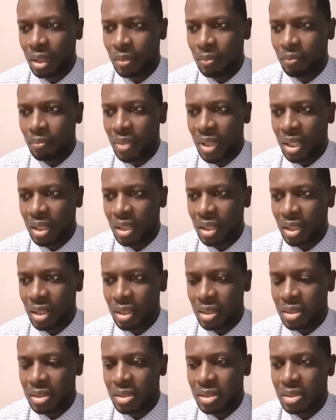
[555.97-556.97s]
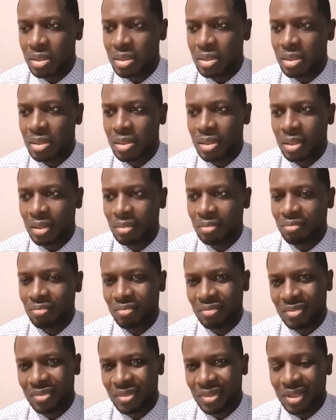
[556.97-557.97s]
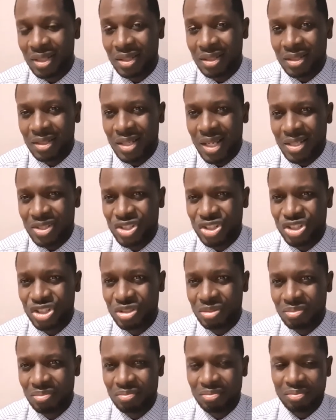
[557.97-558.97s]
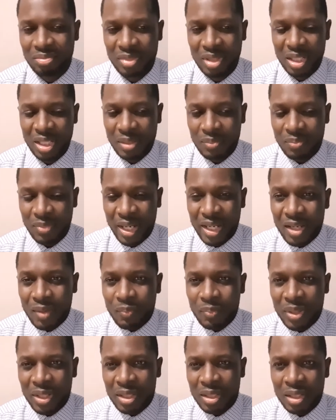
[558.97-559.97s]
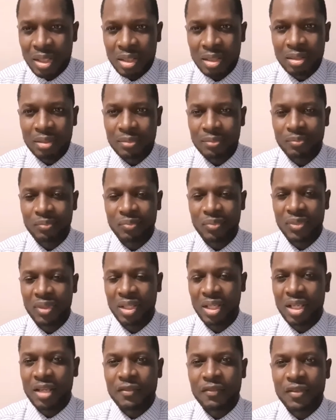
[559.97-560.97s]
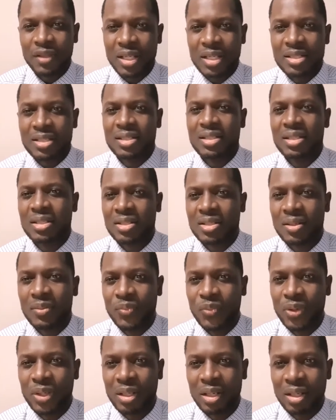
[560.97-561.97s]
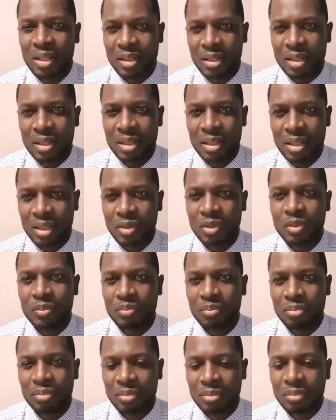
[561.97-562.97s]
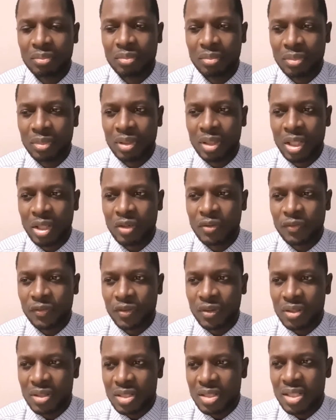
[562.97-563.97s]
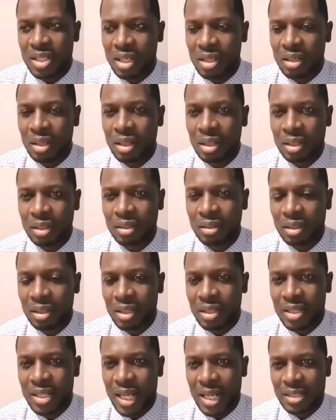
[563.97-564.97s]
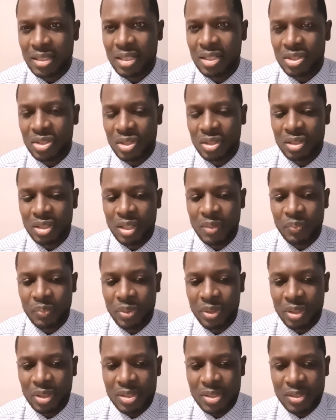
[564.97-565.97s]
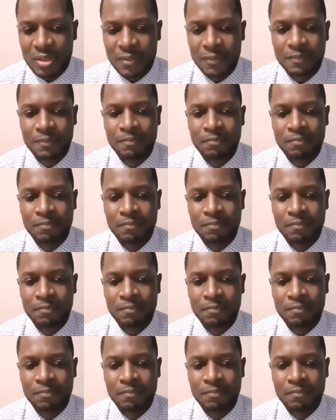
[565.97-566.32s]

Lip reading: because that's, in my opinion, if they see someone there, they would first take on that internal person.